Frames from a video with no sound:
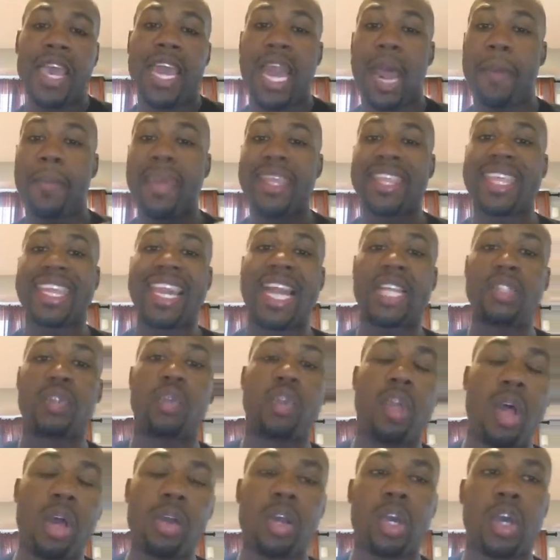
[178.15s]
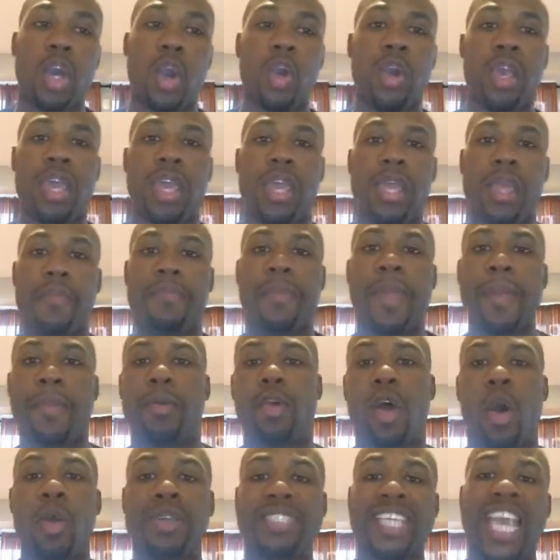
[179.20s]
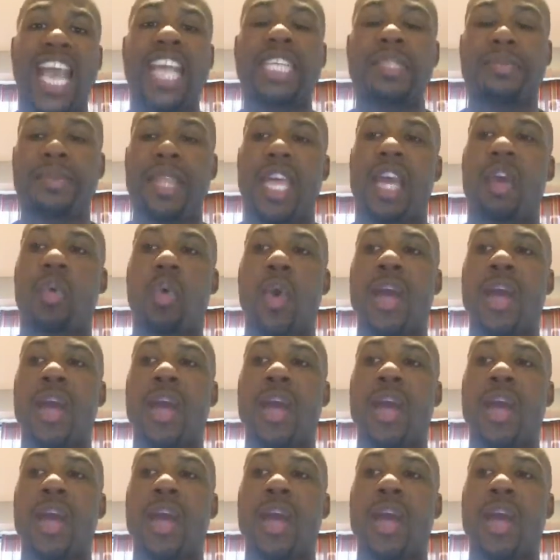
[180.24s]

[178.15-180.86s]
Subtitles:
And I made that not too long ago. And people always ask me that